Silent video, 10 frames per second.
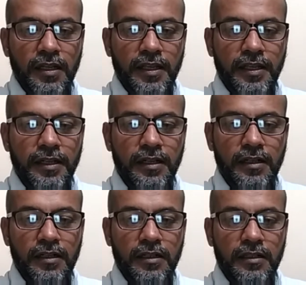in
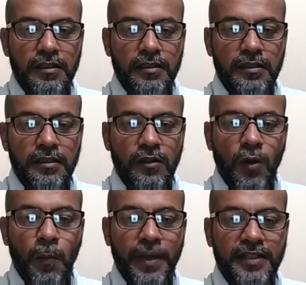a
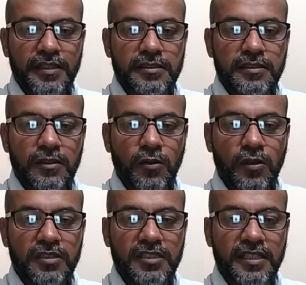compact disc or
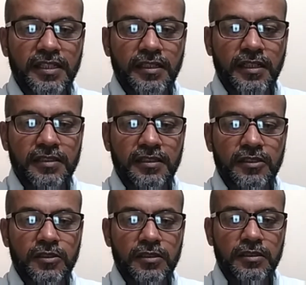a CD, as it
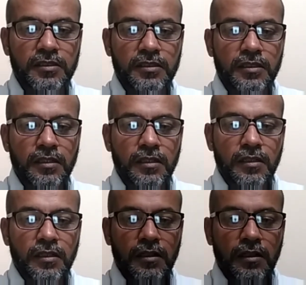is
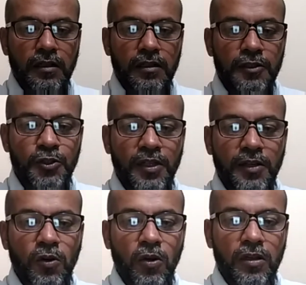usually
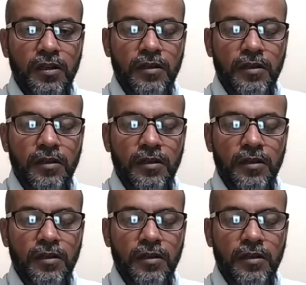called.